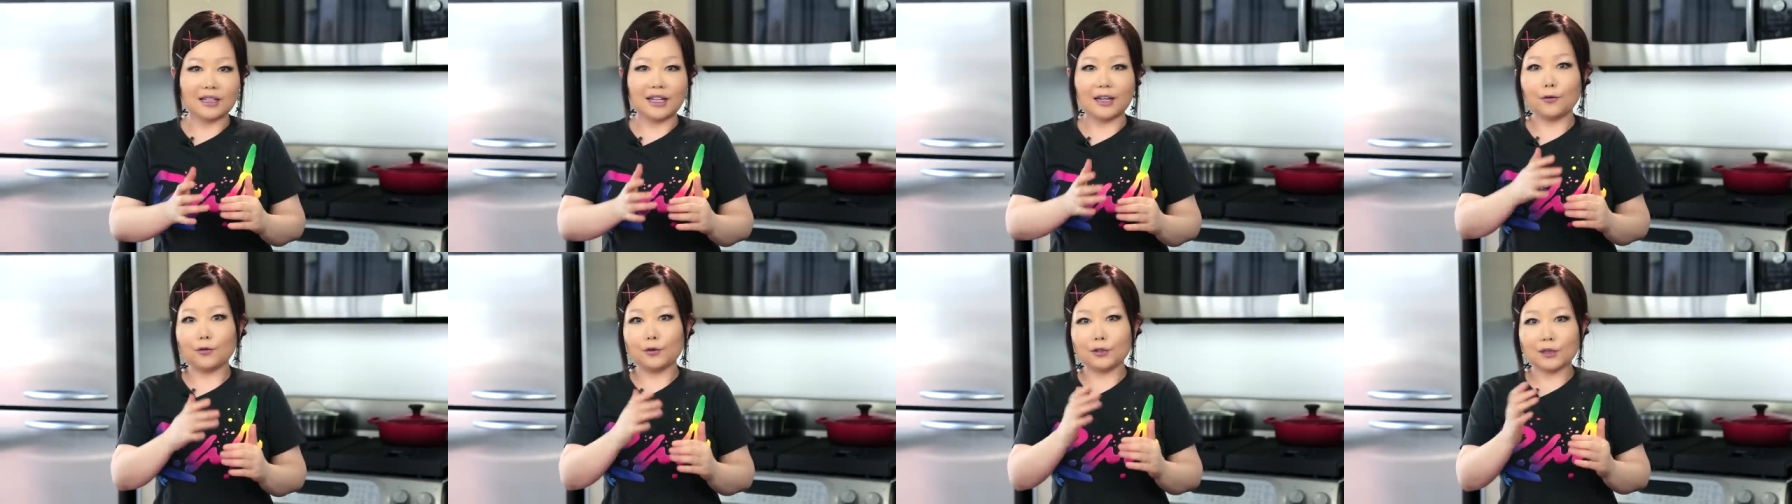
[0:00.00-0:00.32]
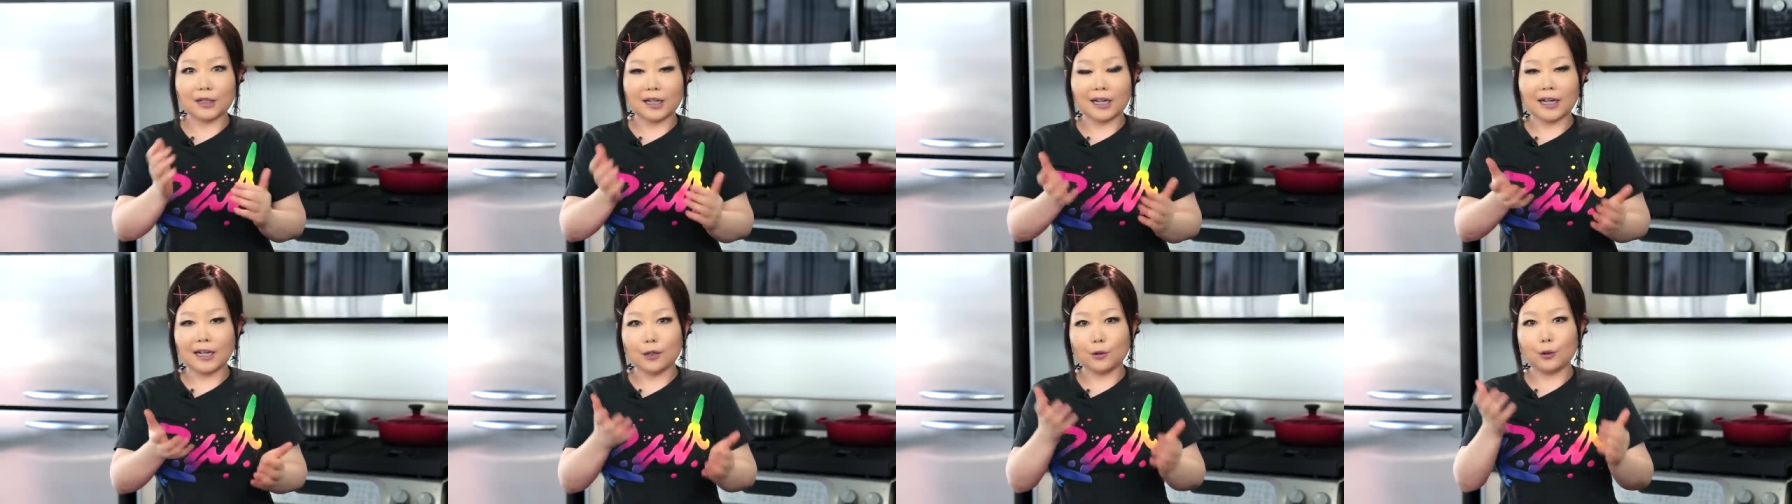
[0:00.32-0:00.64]
That
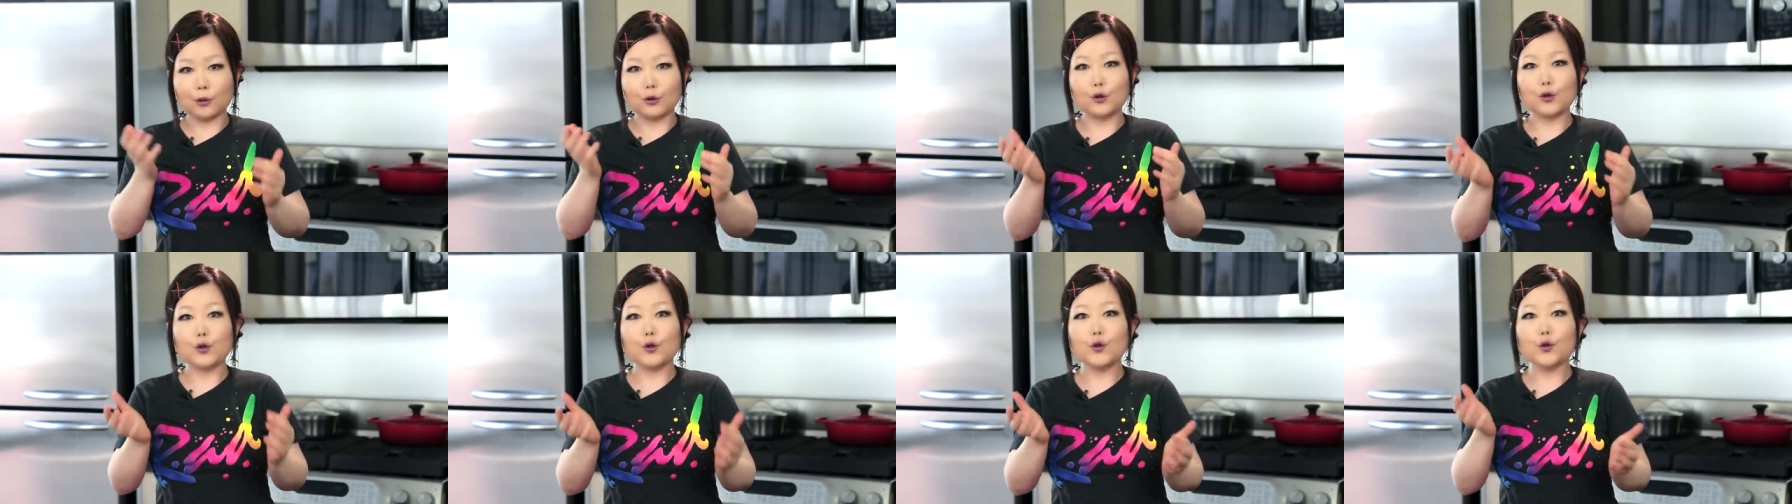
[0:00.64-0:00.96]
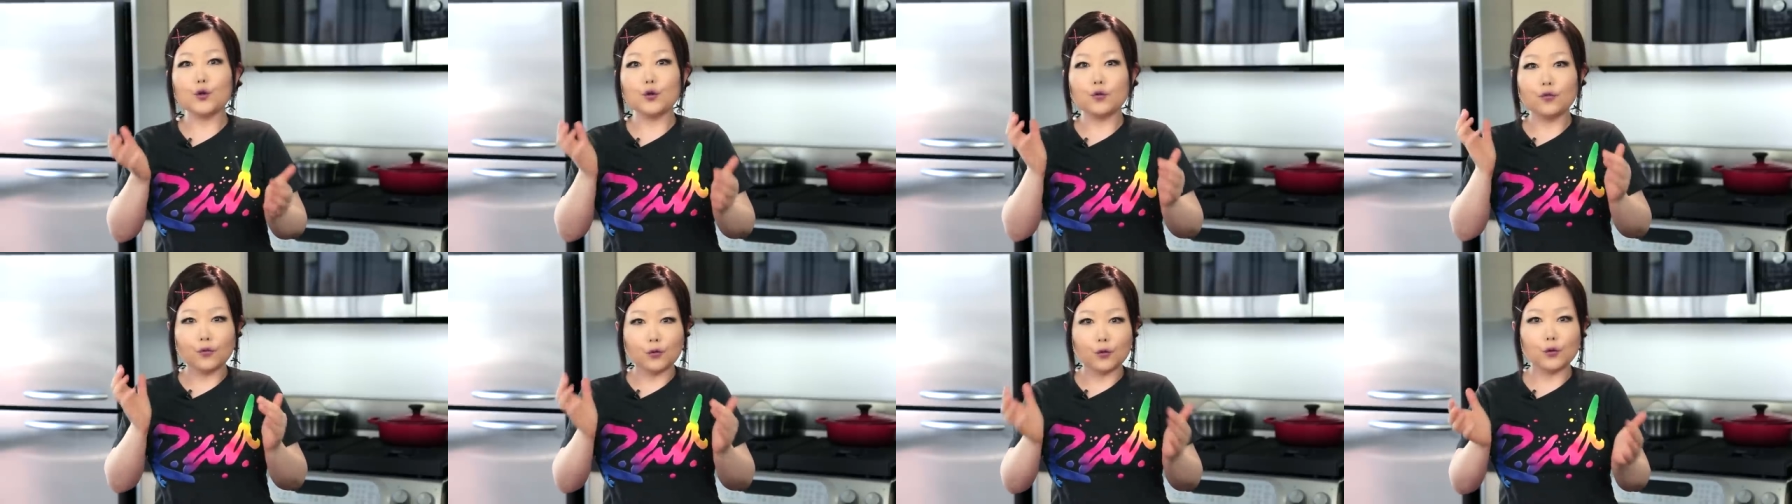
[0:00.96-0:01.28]
was kind of
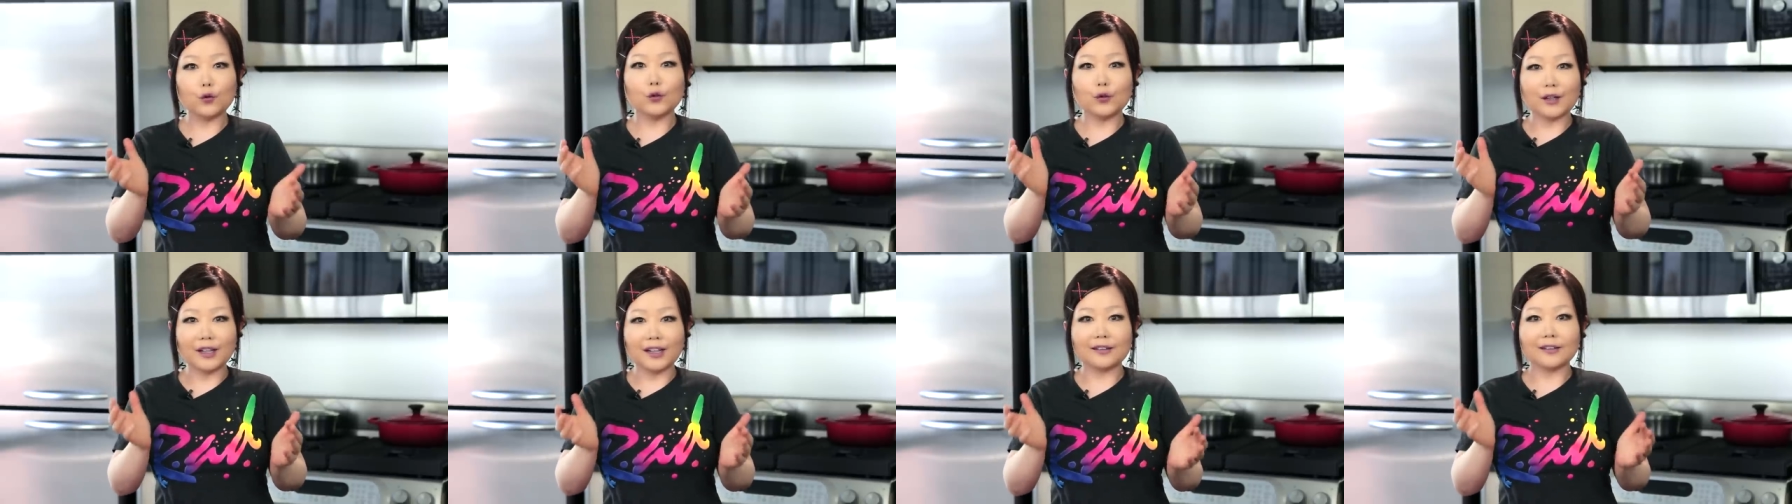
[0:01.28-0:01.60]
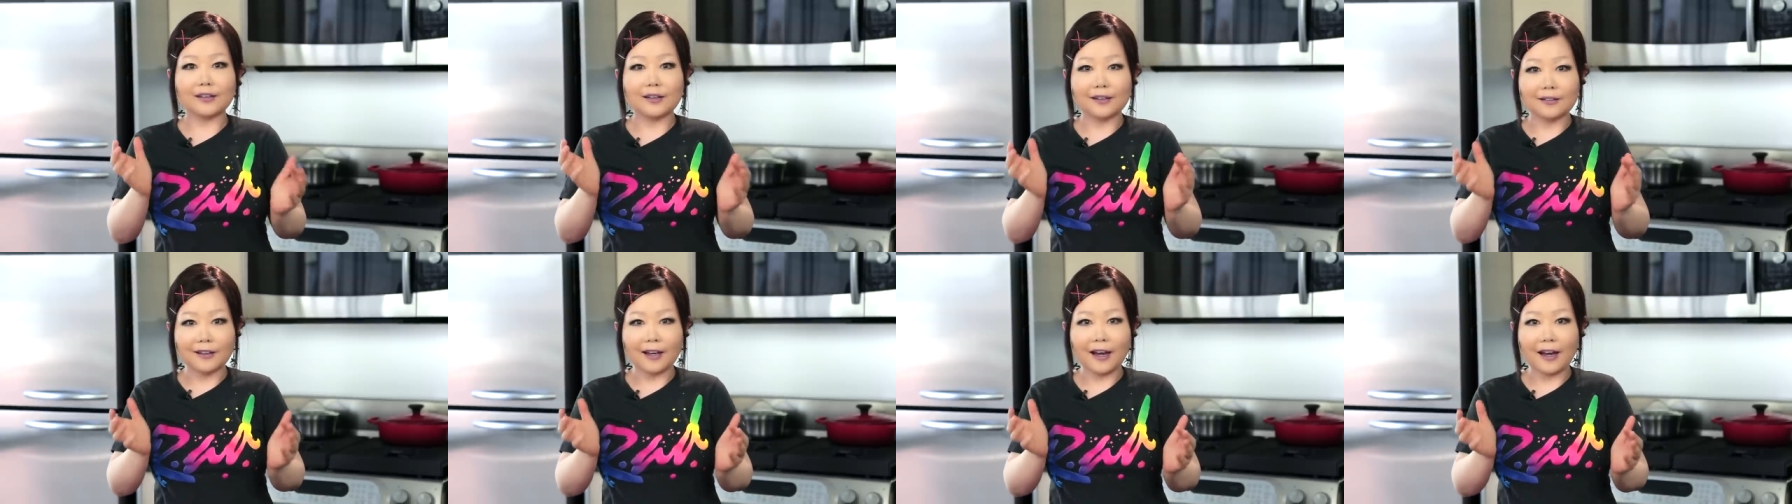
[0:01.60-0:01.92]
new food
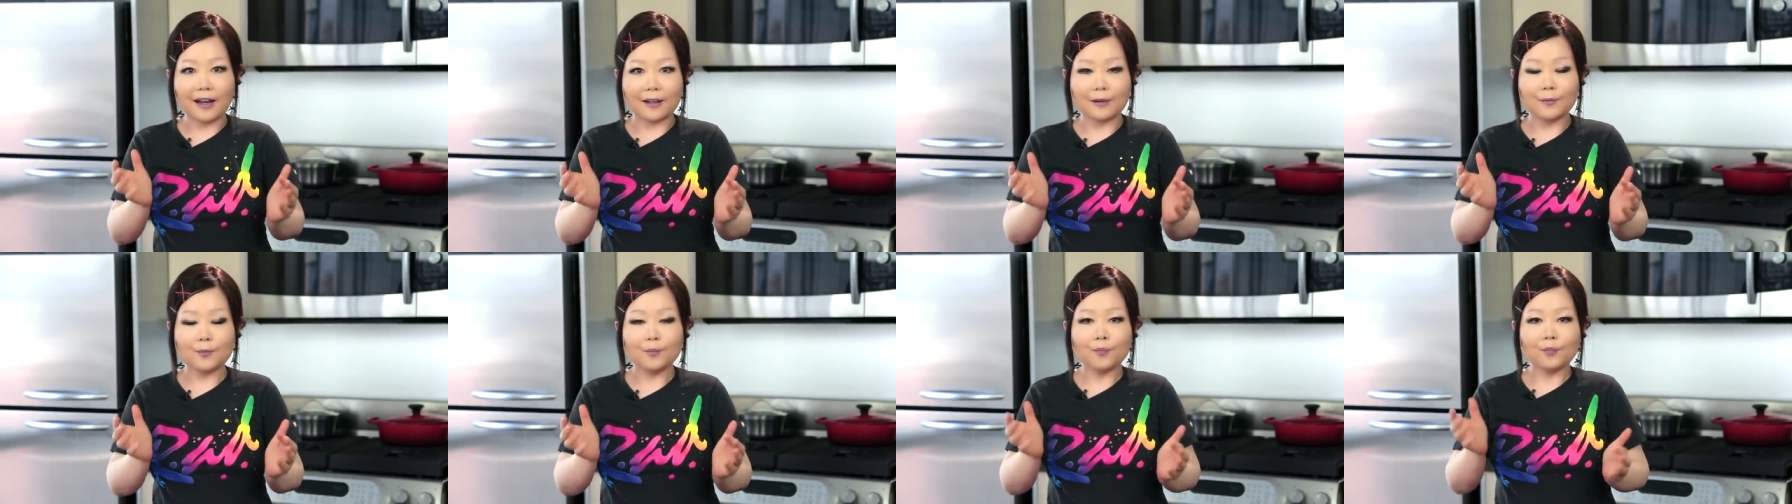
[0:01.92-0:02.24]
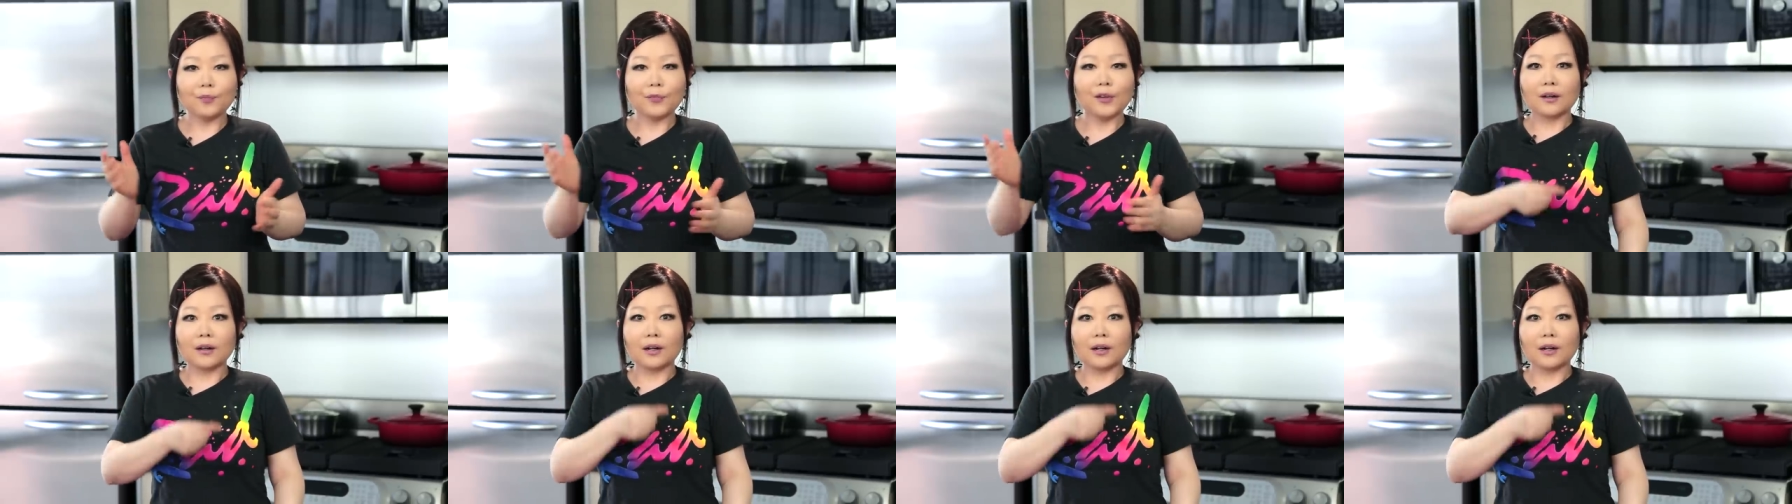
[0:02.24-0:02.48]
at the time.